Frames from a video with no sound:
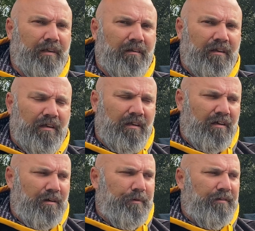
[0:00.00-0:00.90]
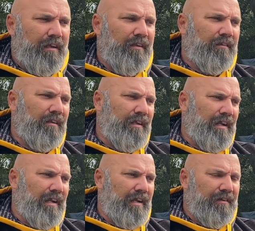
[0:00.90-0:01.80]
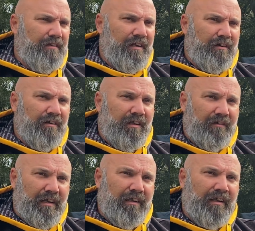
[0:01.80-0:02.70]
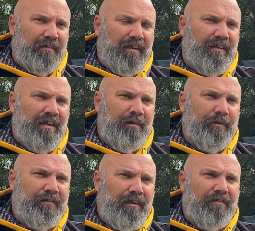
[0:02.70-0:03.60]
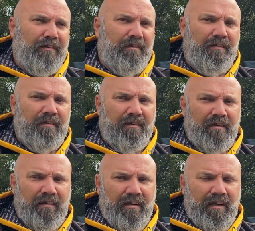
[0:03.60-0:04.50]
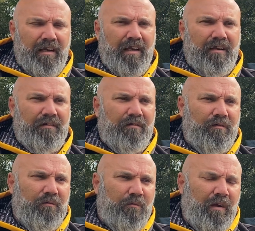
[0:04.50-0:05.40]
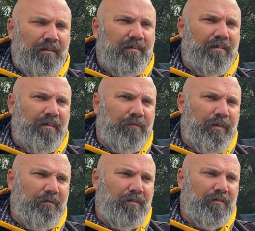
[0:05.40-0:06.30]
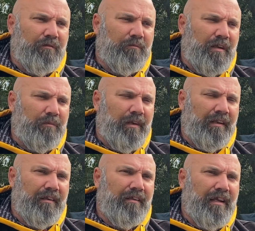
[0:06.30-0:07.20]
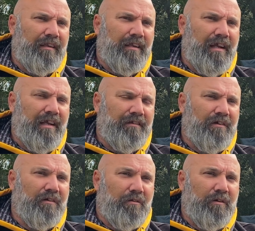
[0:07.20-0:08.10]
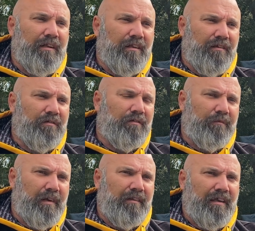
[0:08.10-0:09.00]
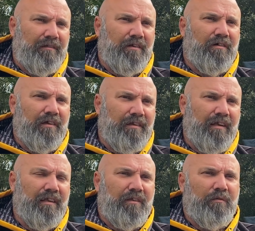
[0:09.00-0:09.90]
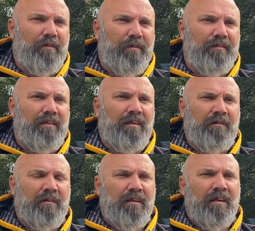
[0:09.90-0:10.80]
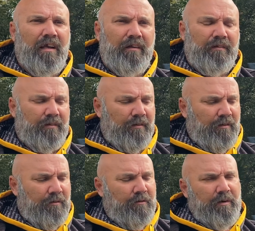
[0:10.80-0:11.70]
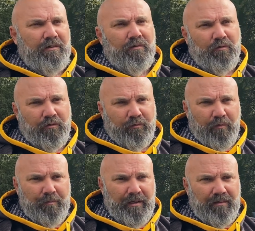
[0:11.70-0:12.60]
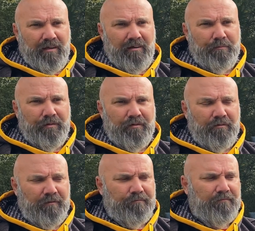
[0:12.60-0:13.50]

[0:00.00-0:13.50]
and I presented to the AAG as an in-camera session. And once we did that, the AAG all agreed that this was a fantastic idea and let's revisit it. And the directions was for me to go and pursue it.